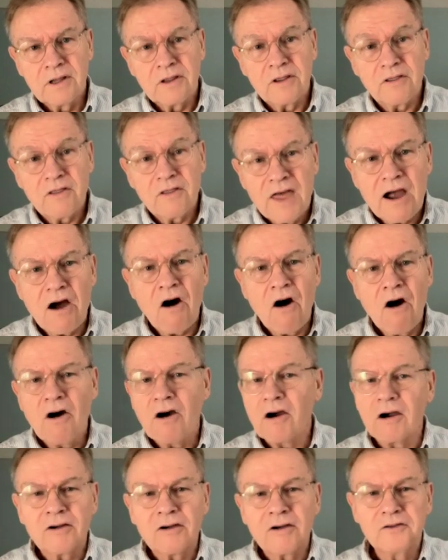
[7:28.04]
They
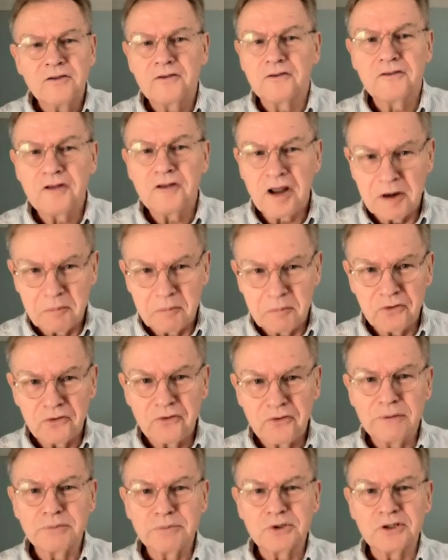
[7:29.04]
are. This is not a
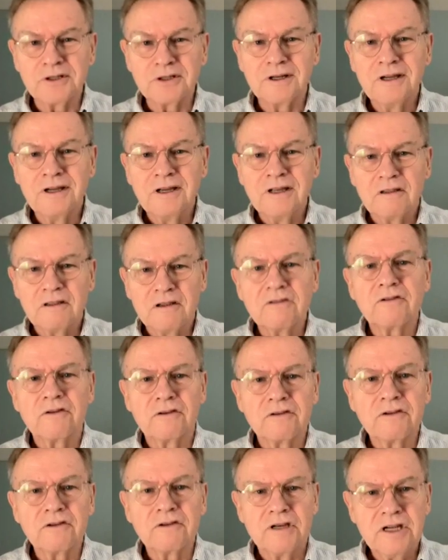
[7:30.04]
prescription. This
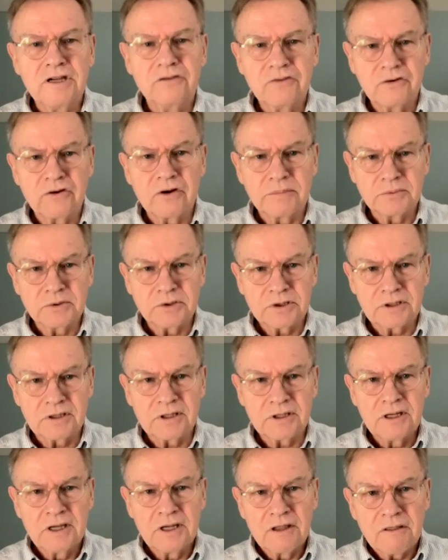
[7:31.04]
is a description.
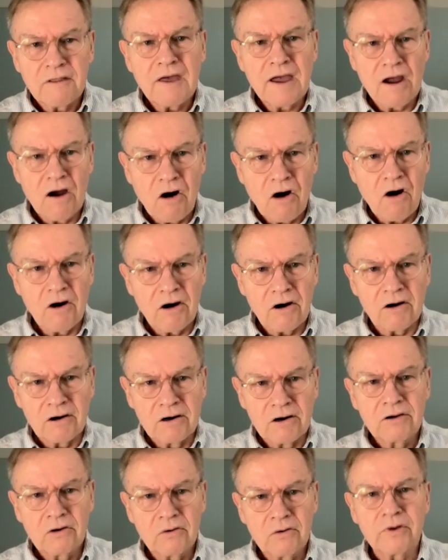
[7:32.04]
They are
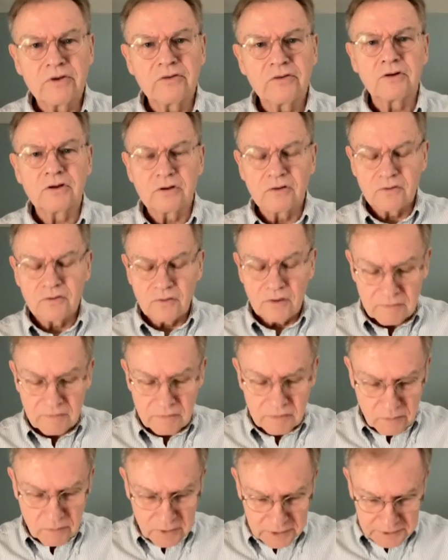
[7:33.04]
questions for
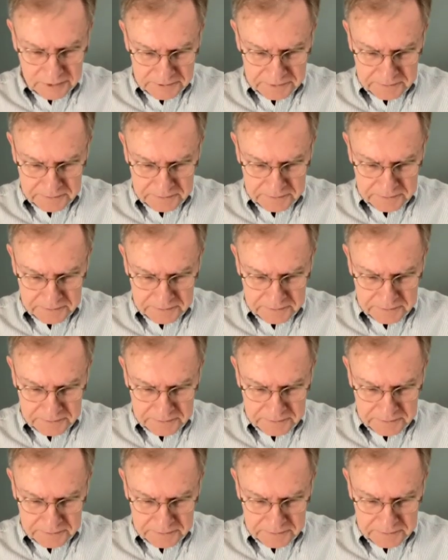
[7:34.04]
everyone.